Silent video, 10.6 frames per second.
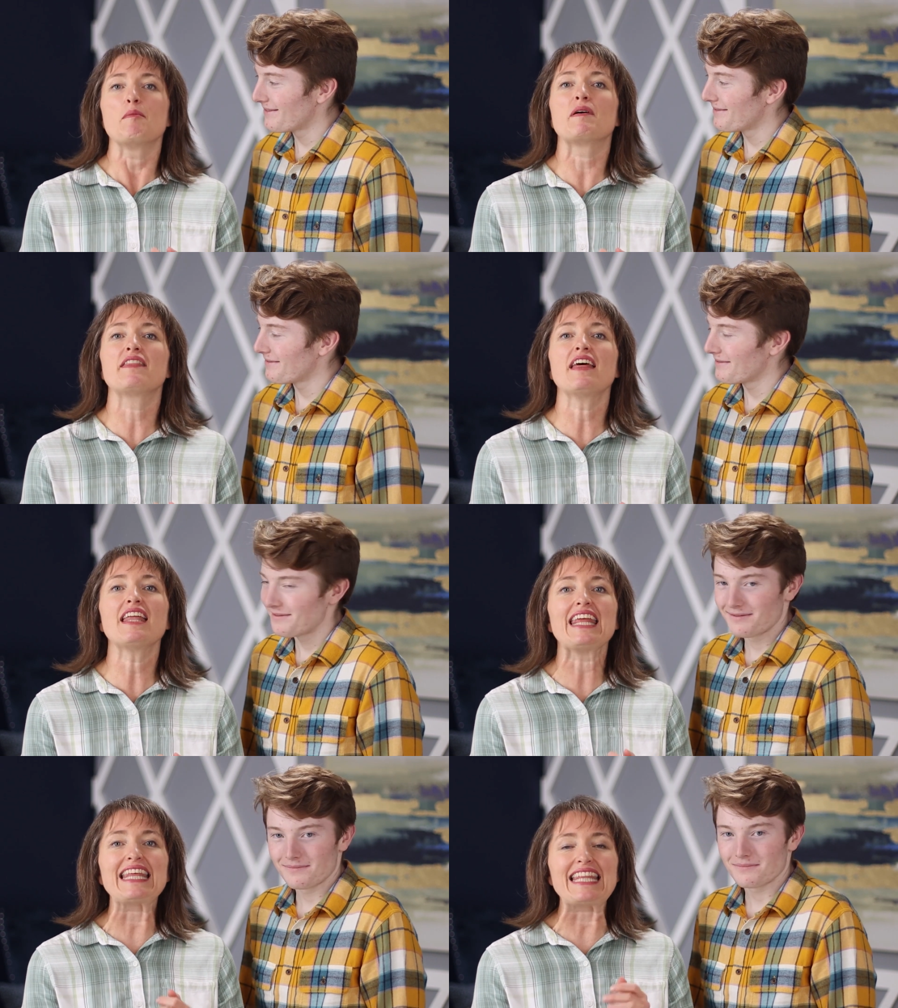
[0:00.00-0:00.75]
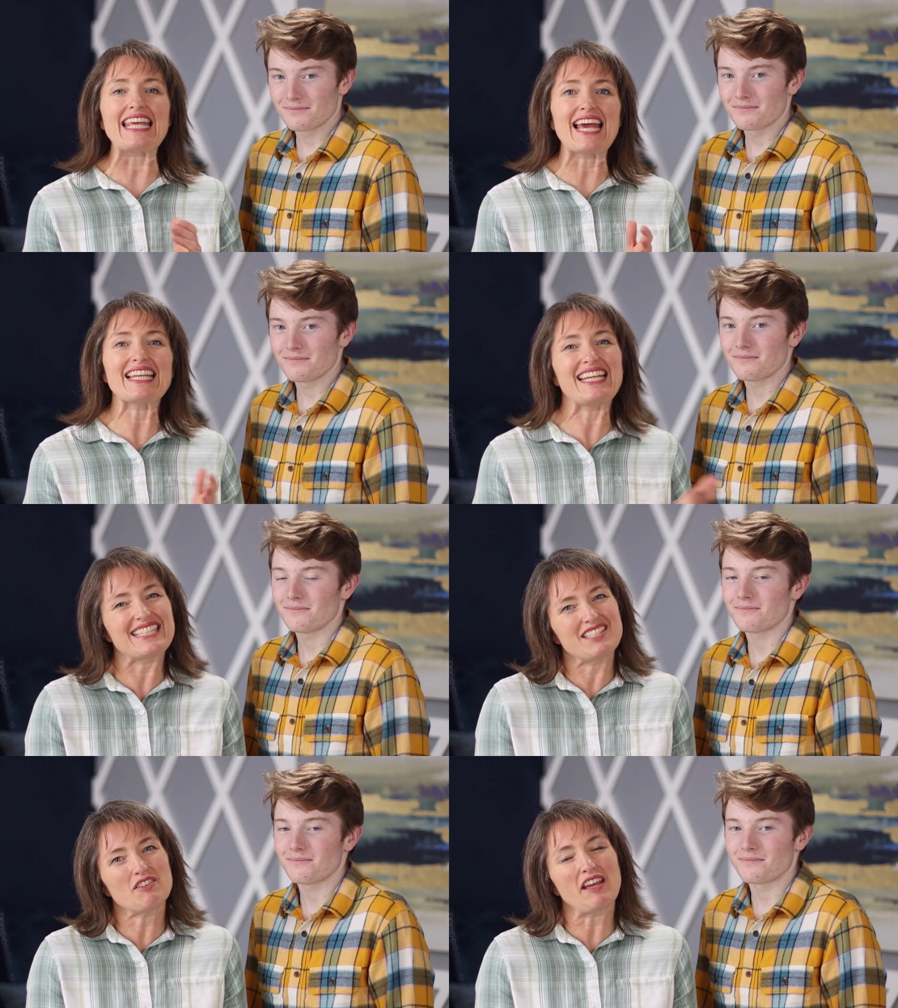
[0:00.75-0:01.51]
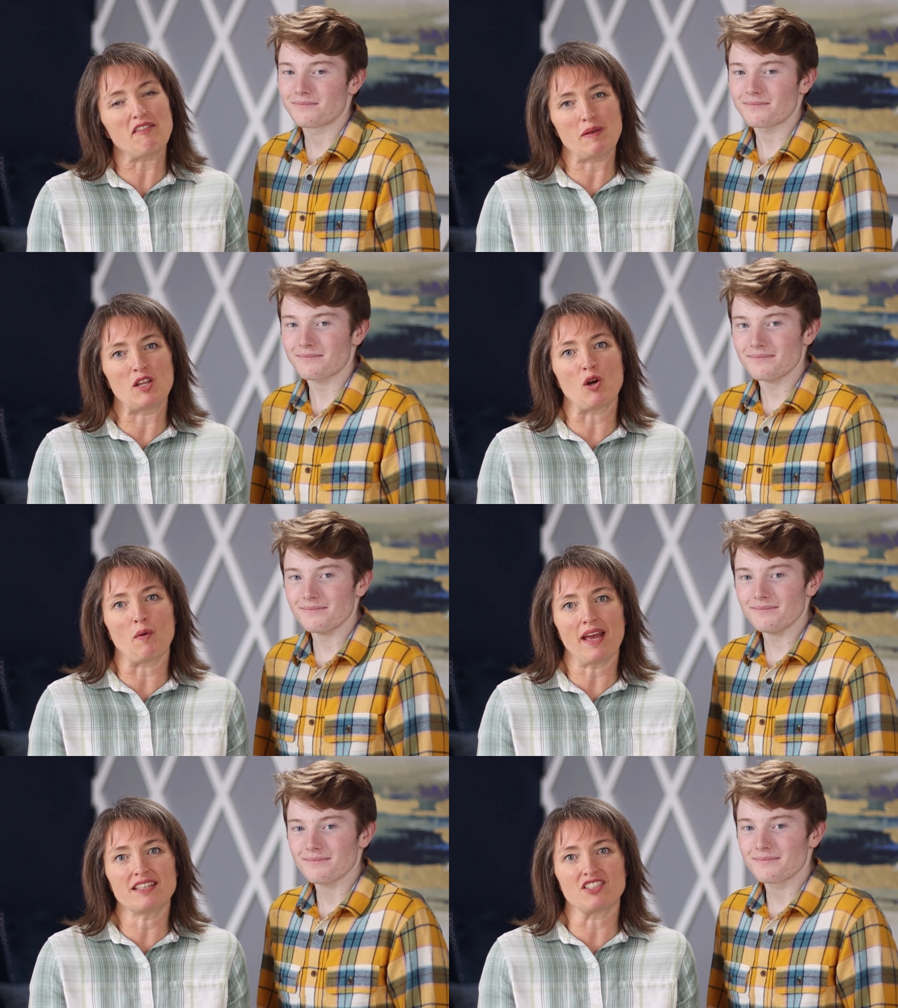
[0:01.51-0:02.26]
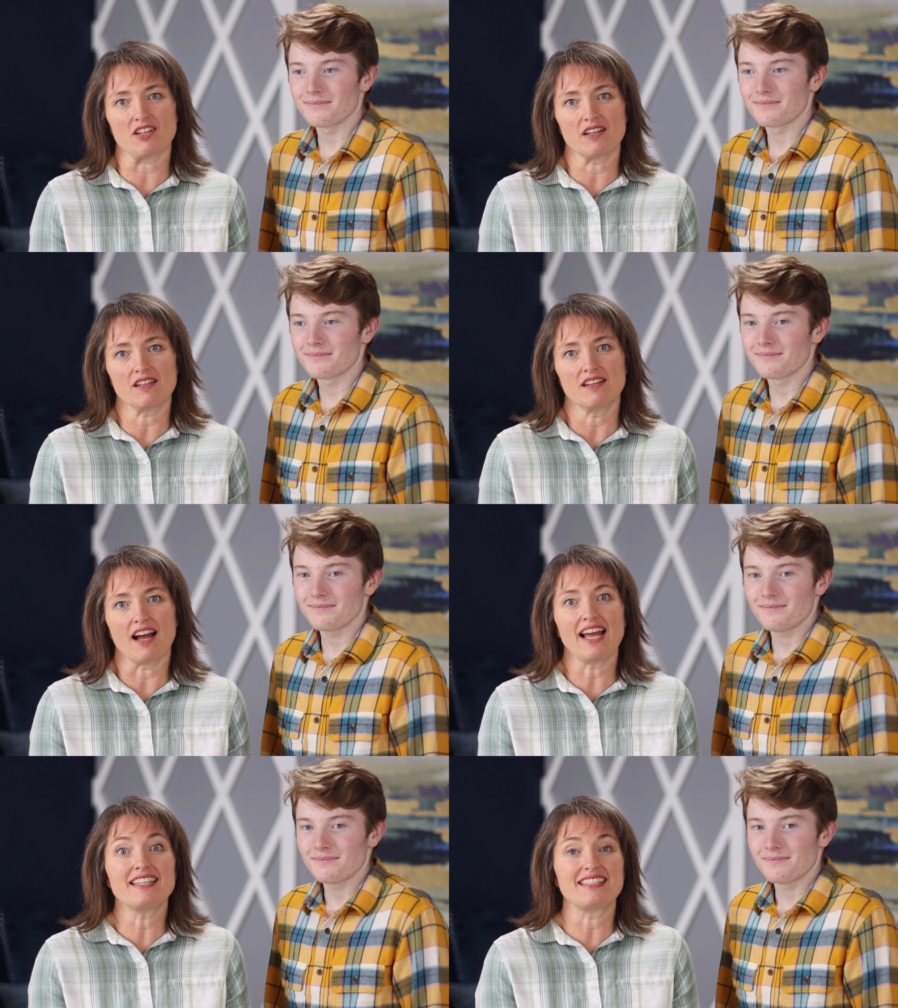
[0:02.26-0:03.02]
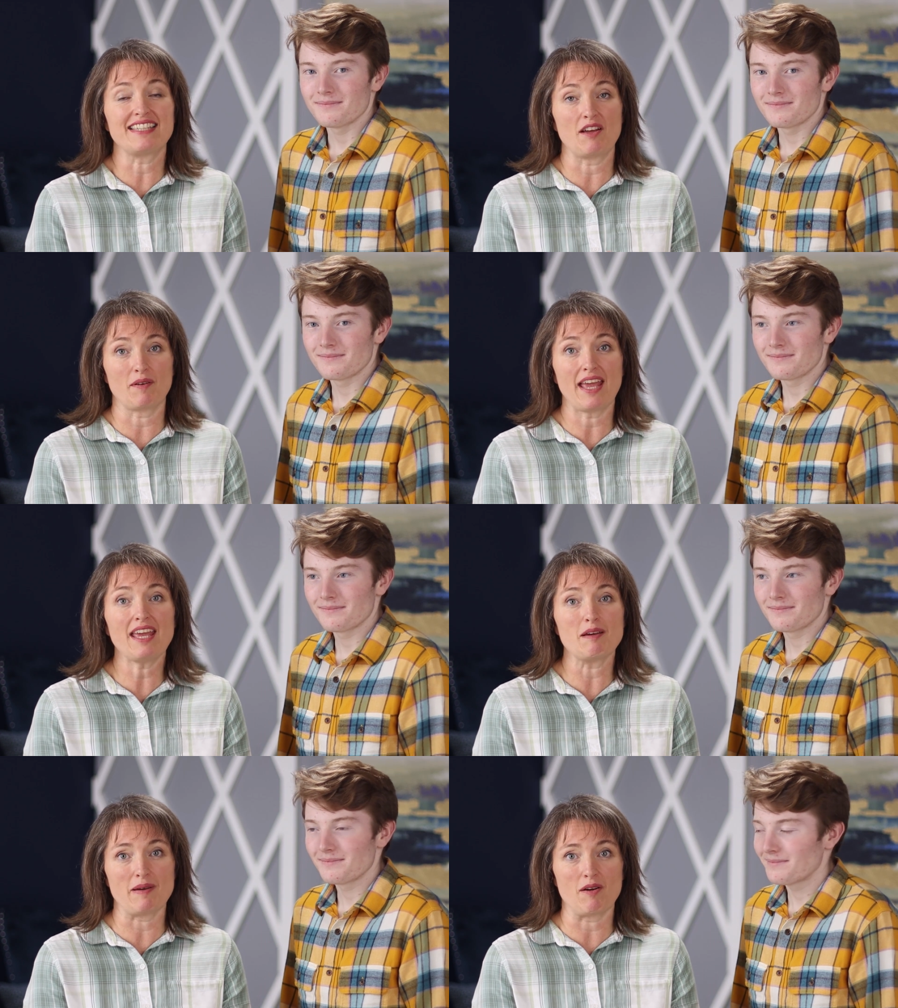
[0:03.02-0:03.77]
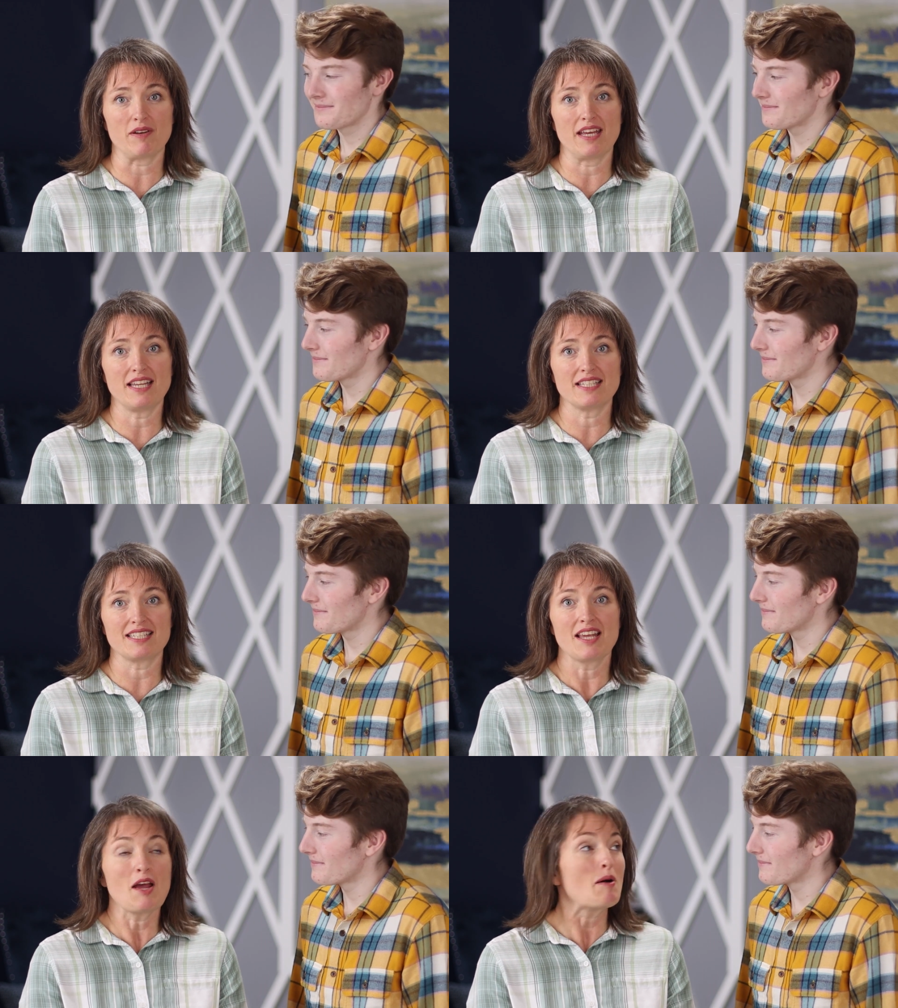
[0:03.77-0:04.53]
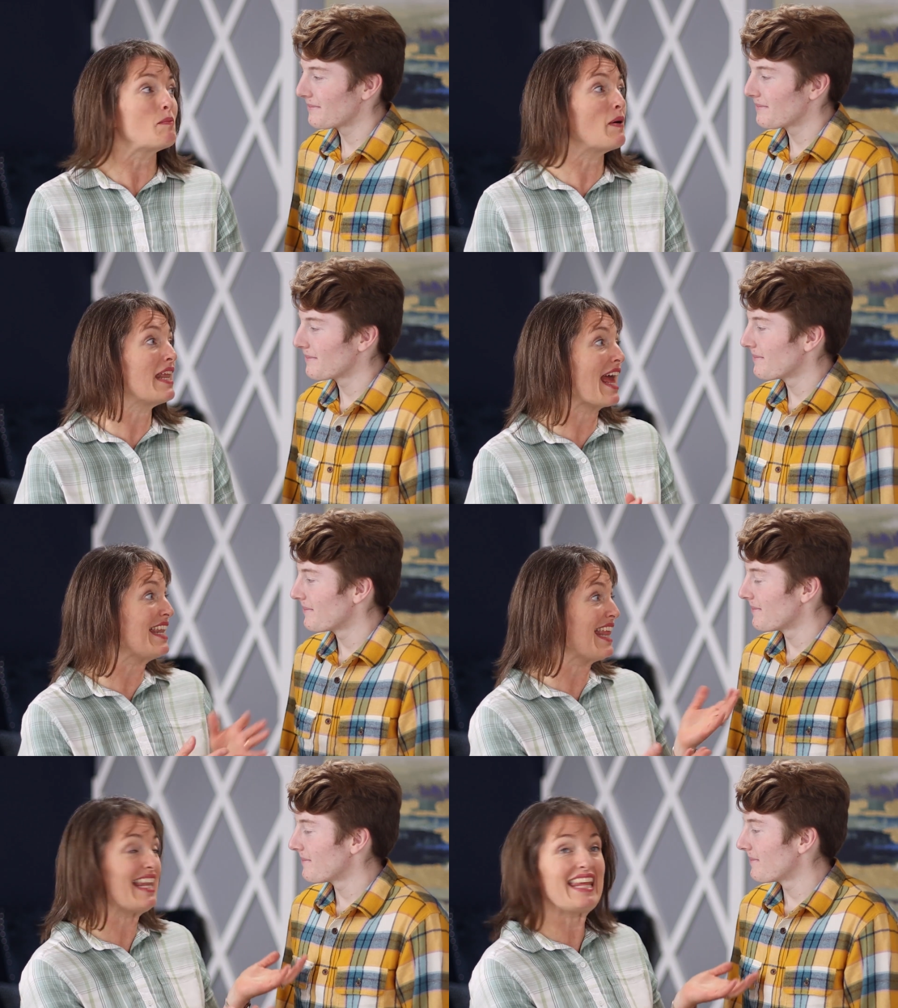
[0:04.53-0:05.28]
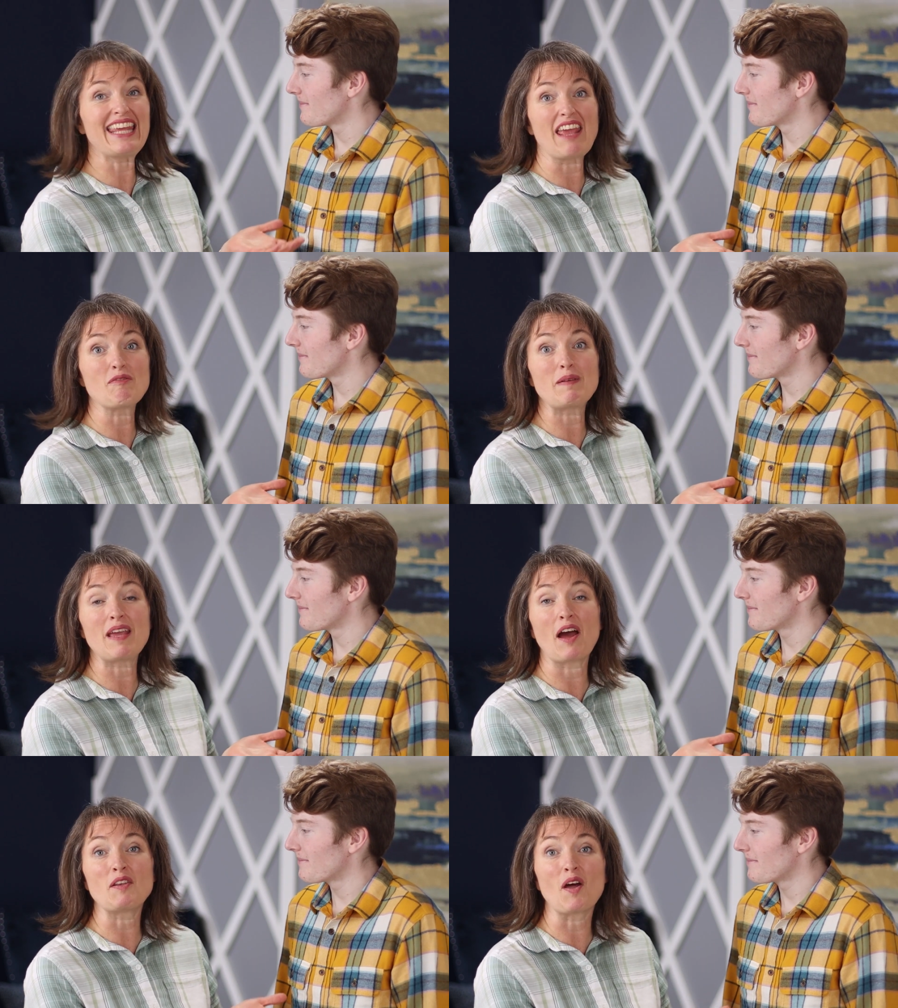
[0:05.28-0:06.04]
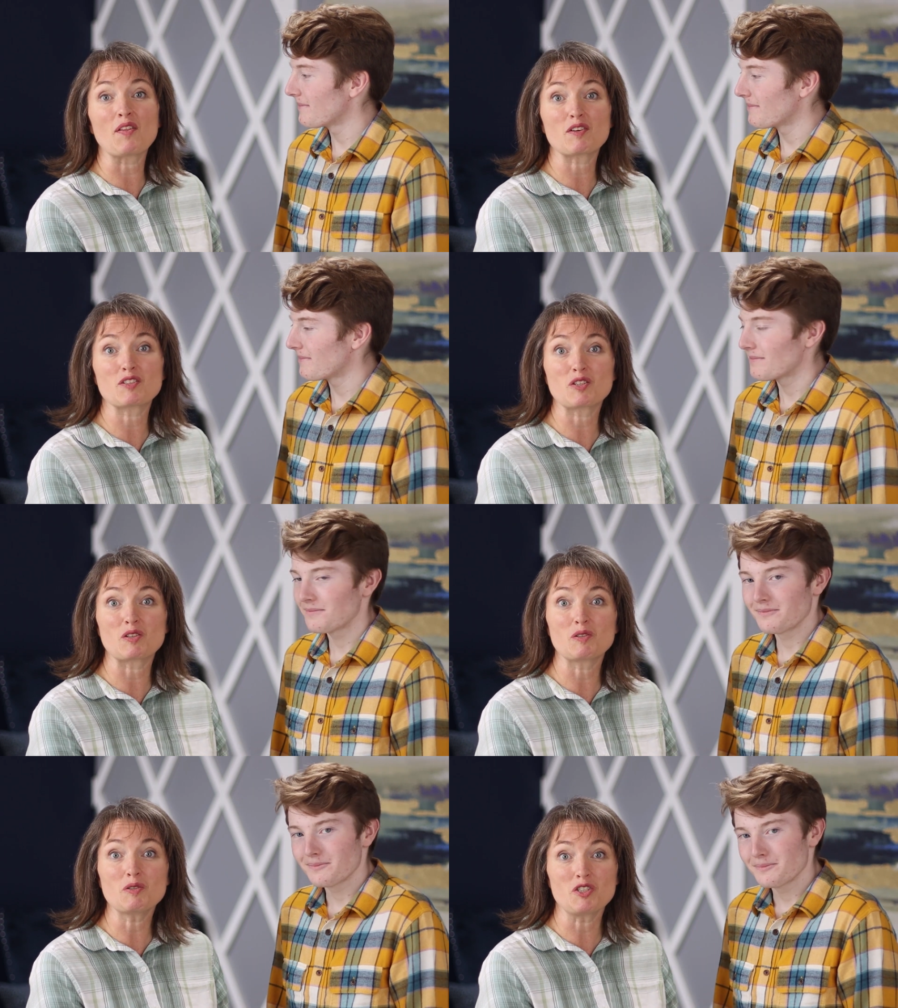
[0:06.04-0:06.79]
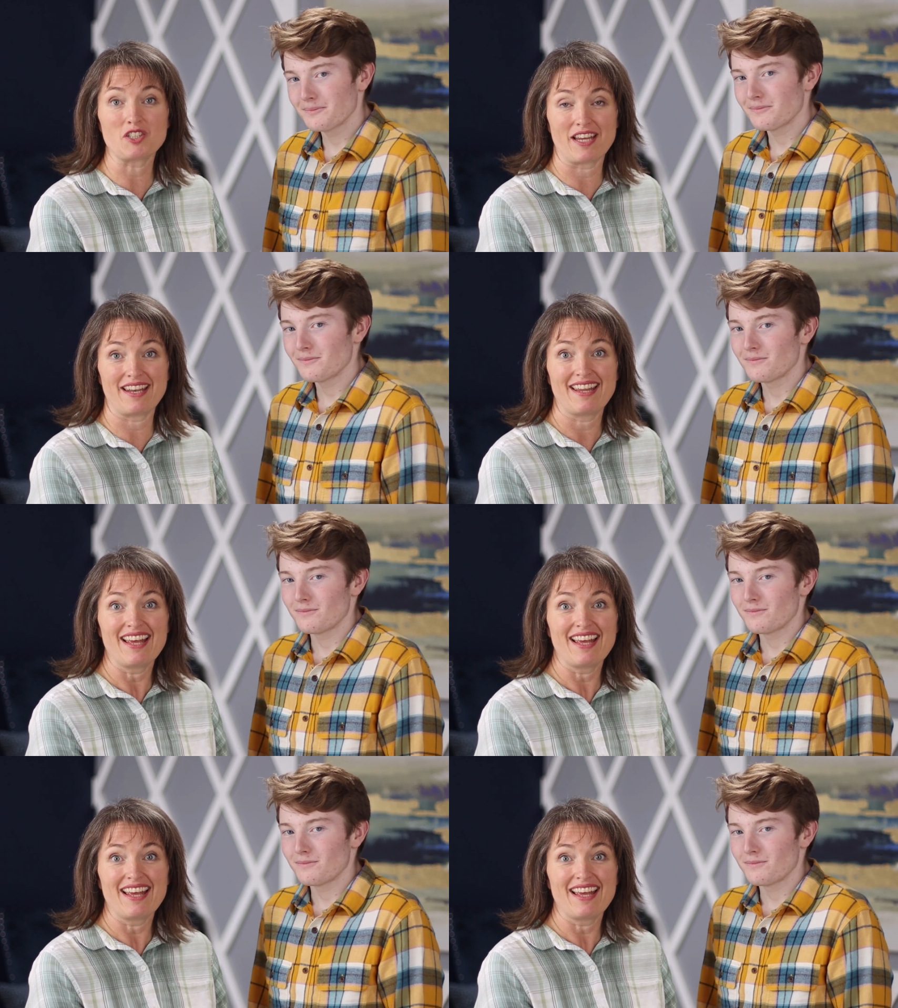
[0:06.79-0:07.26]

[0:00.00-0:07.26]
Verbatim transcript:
Speaker 1: But then in the end, he still gave me a no answer. I had to say okay about it. But, and then he gave me another solution.